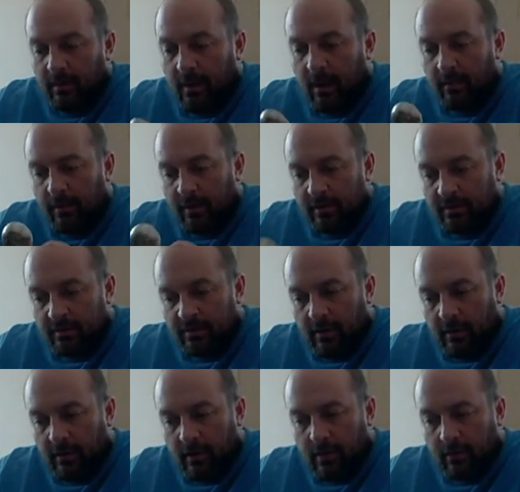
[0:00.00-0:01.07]
but I'm going to
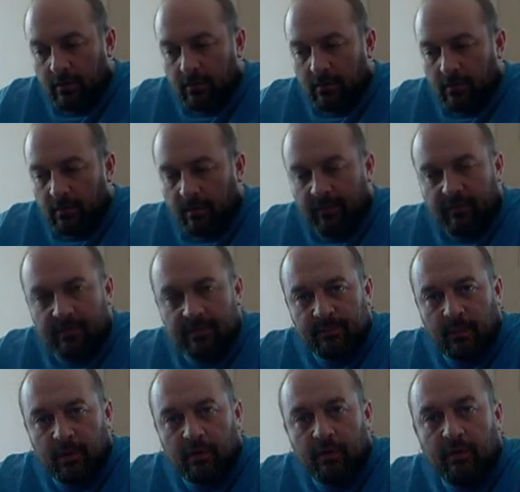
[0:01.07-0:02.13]
start out with my first
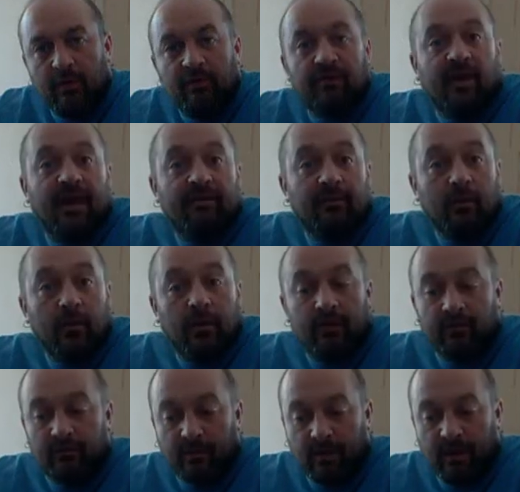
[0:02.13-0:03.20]
bow doing a 5 to
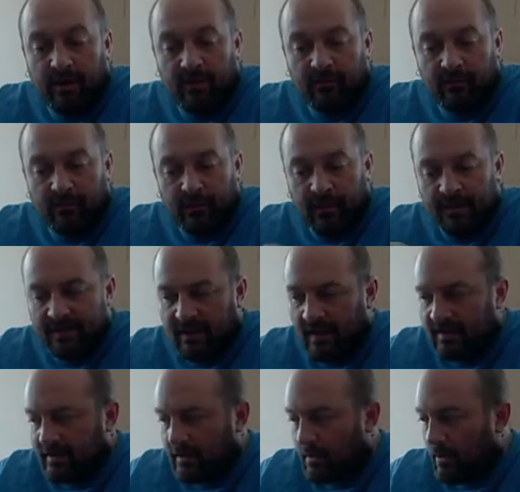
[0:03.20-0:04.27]
1 for my
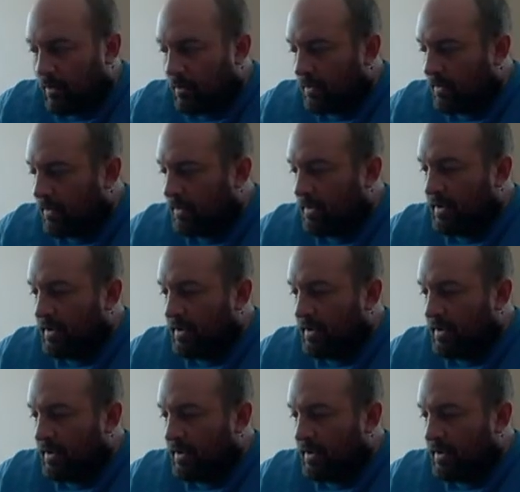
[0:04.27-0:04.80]
size and coat.